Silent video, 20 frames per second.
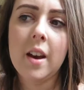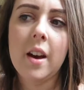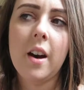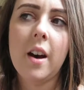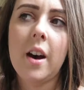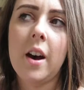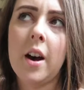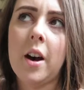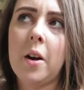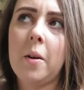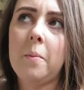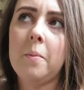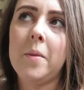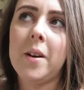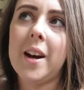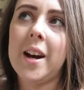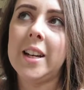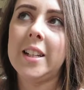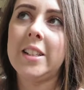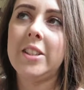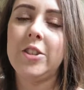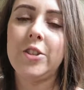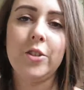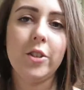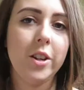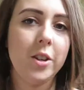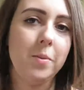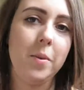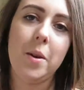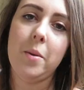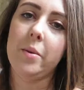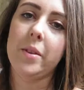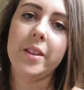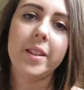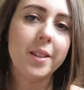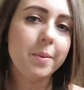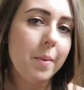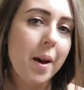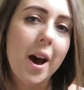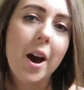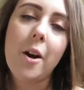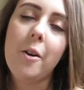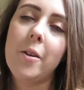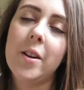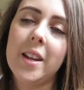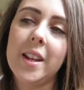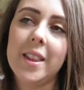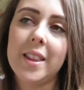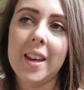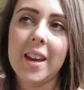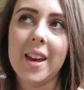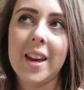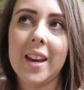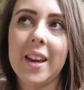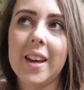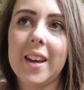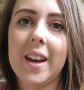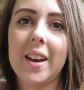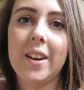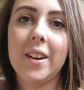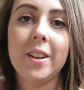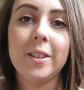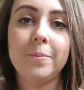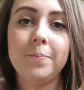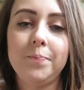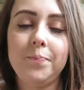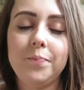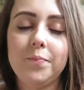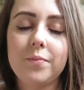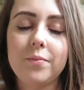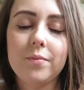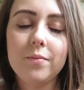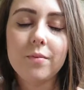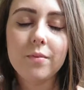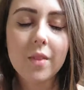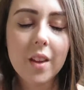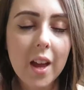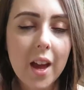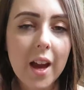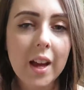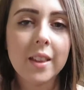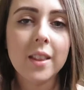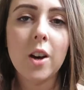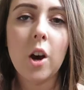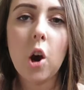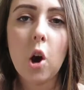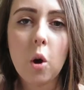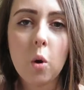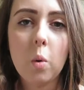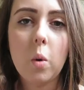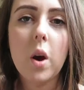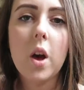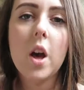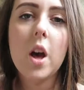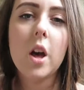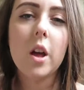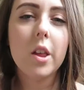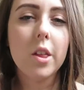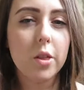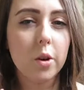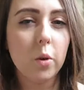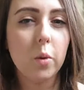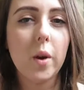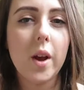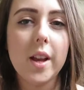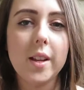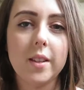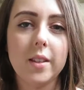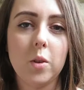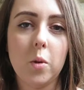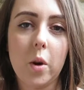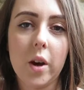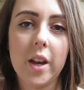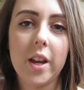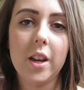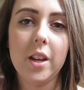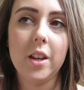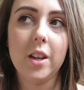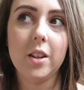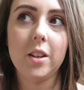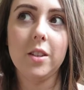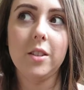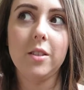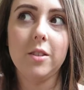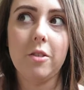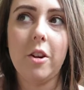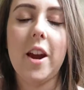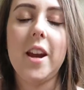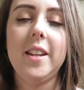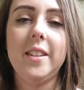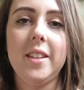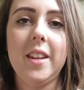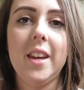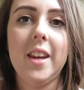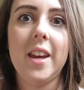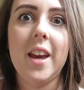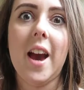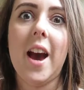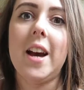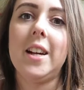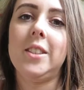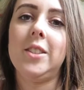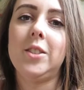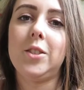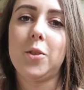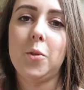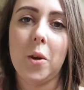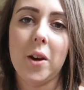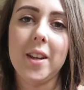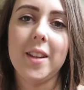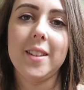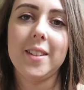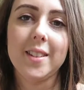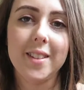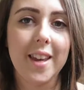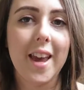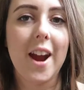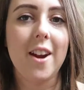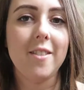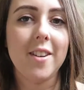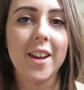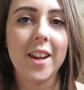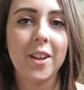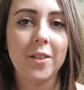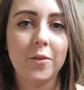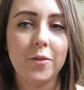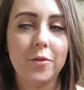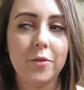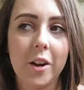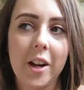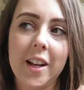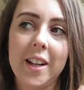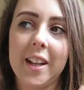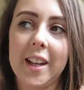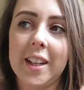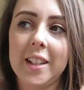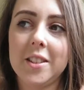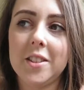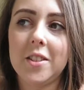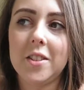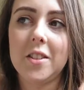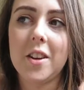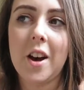and you're not going to be able to smell anything, and the whole thought is quite crazy and quite scary and frightening